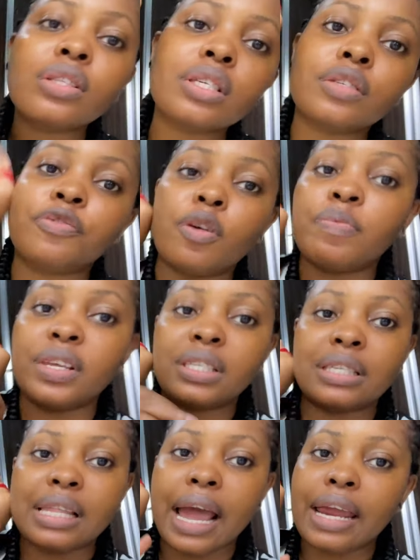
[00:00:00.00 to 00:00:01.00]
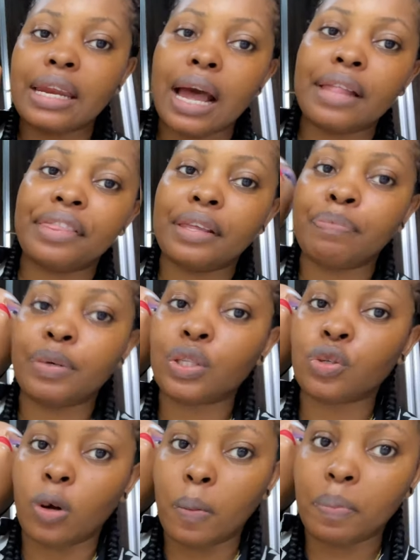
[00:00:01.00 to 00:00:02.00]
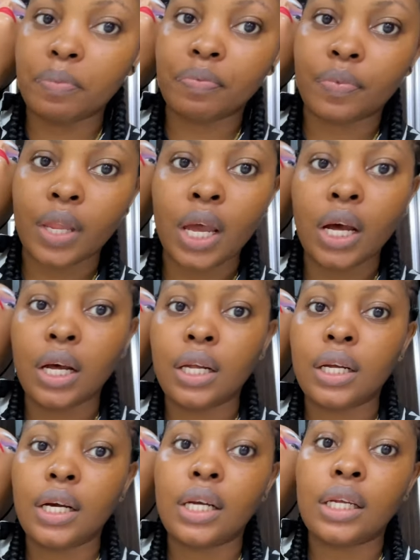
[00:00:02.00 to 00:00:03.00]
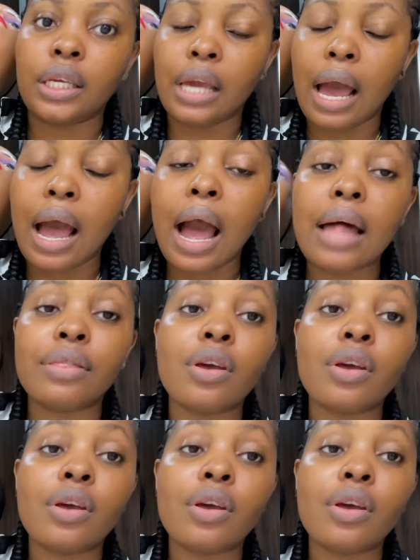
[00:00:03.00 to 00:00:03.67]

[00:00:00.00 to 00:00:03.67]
from this line at the bottom. Yeah, and the